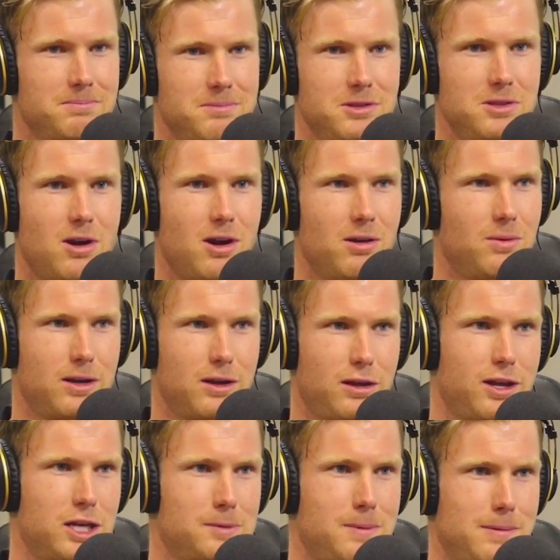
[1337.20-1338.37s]
not one of the
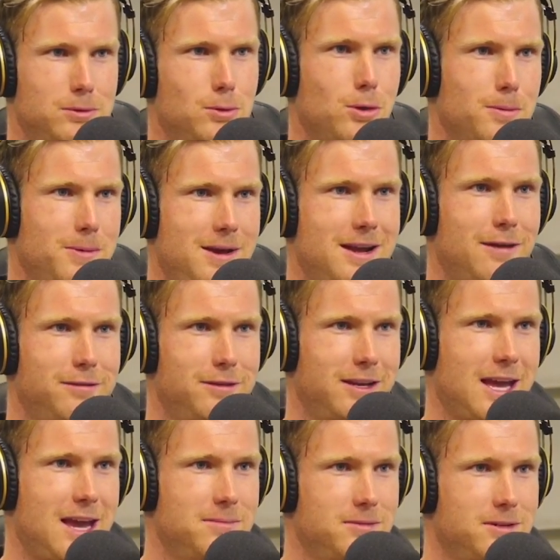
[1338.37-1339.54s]
things people talk about after the
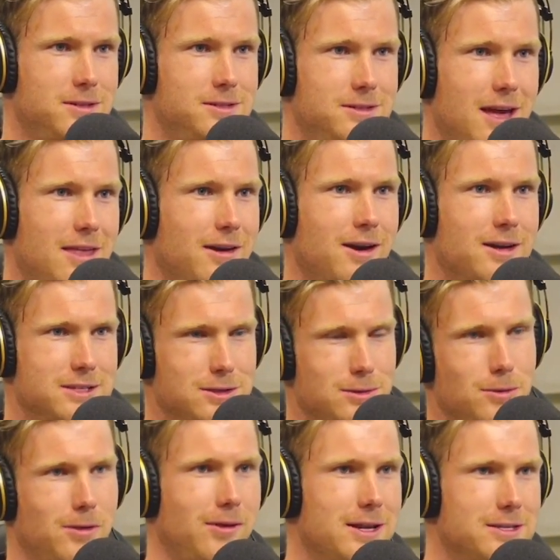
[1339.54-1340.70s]
game because other guys are
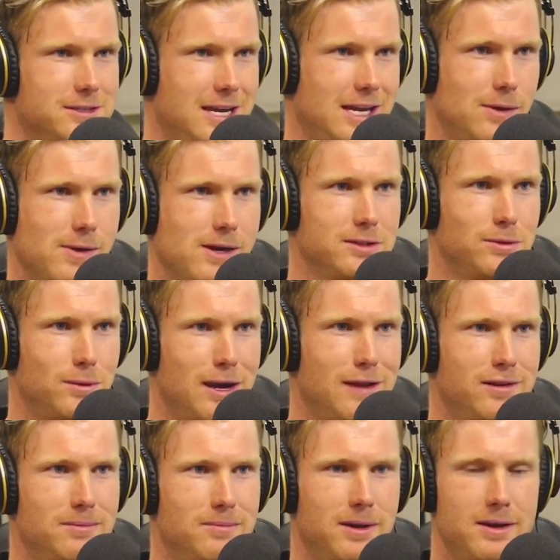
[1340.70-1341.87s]
scoring runs and taking wickets or
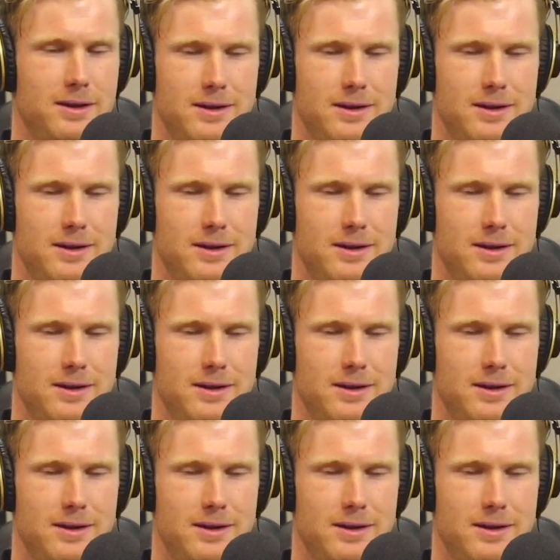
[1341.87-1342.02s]
whatever, but